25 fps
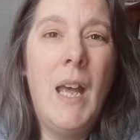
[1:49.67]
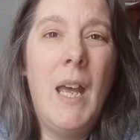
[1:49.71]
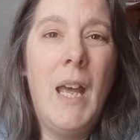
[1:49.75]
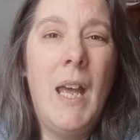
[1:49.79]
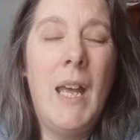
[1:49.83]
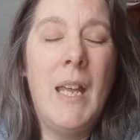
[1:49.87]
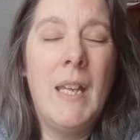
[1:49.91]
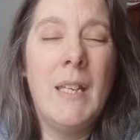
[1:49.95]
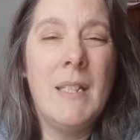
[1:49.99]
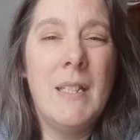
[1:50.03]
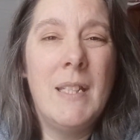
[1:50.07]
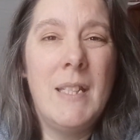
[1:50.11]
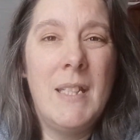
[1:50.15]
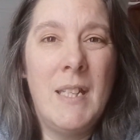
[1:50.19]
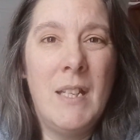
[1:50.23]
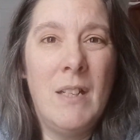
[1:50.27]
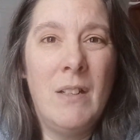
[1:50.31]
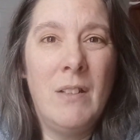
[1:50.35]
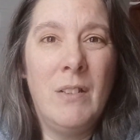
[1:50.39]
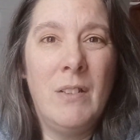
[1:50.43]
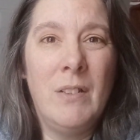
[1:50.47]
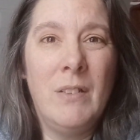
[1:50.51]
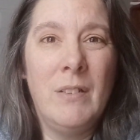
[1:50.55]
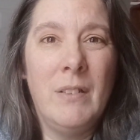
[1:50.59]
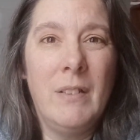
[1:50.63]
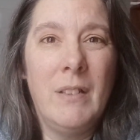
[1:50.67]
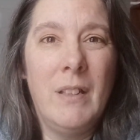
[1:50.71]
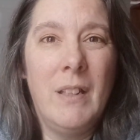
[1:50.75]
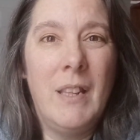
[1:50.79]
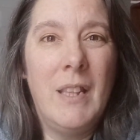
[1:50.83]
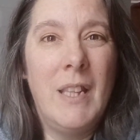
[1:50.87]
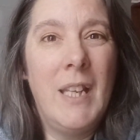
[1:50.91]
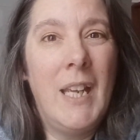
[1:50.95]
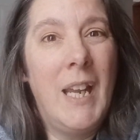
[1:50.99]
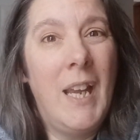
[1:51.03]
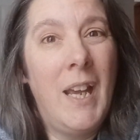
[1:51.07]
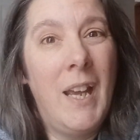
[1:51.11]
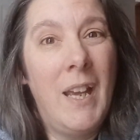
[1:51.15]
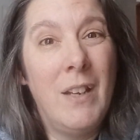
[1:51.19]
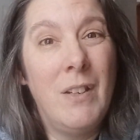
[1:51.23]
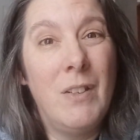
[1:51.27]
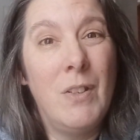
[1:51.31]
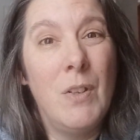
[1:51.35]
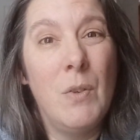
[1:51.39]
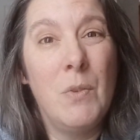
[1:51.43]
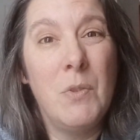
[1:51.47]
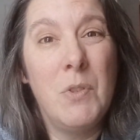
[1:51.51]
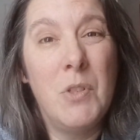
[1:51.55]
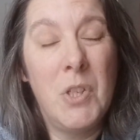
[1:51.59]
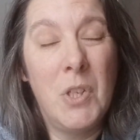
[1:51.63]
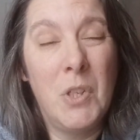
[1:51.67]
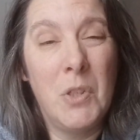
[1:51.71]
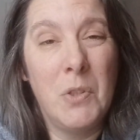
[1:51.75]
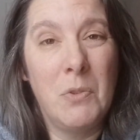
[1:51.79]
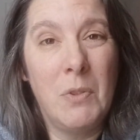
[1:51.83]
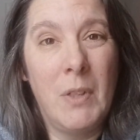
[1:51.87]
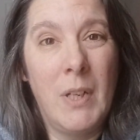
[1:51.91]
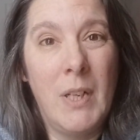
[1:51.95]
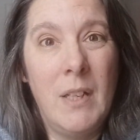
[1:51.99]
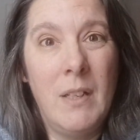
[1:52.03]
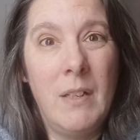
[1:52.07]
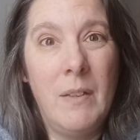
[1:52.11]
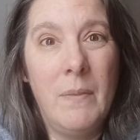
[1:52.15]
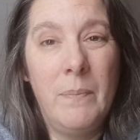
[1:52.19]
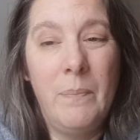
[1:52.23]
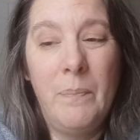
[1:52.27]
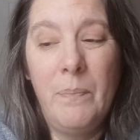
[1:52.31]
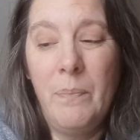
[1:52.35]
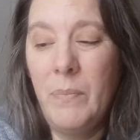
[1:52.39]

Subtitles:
and still they had no children.